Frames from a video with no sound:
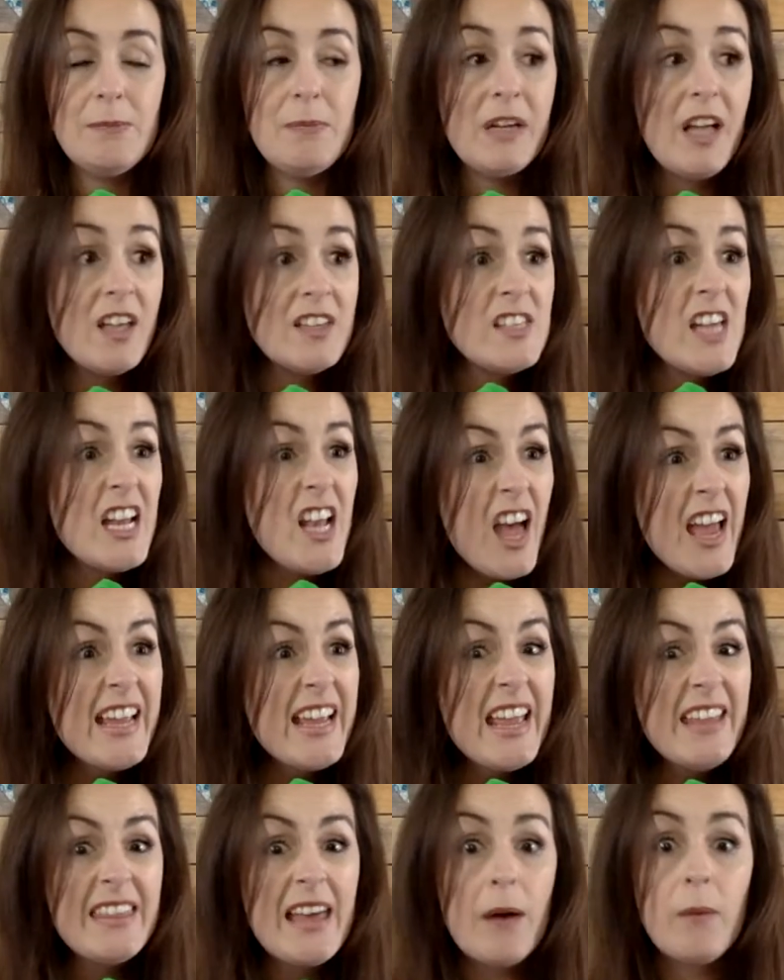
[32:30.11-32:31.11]
because I
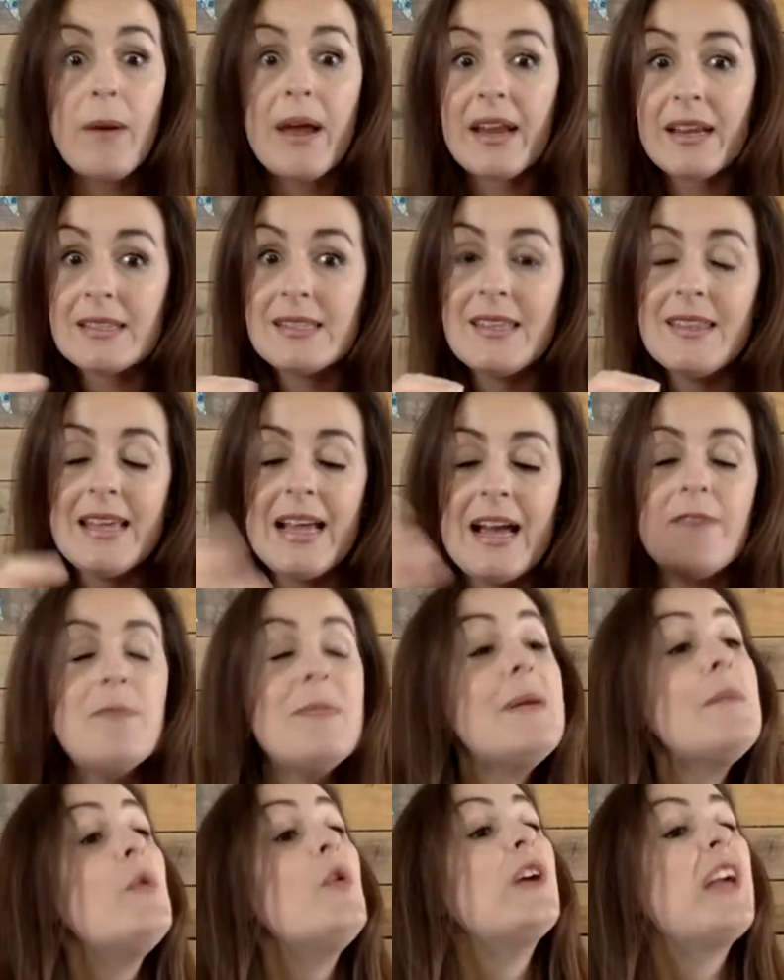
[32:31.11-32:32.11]
like it that way, because then they have a
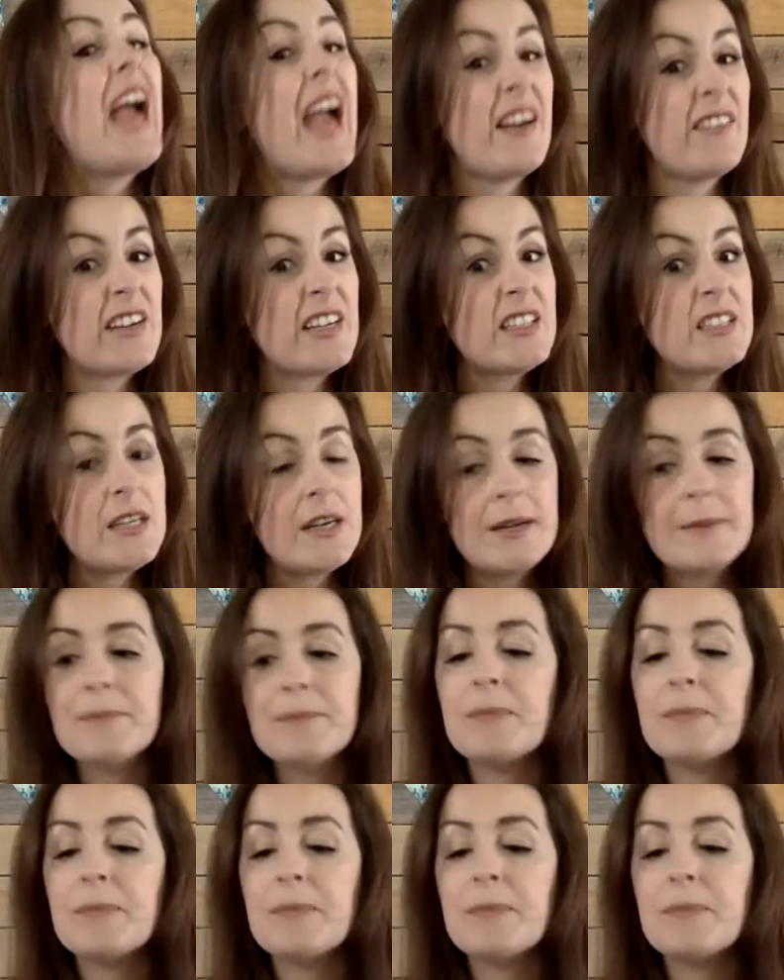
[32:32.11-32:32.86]
bit more character.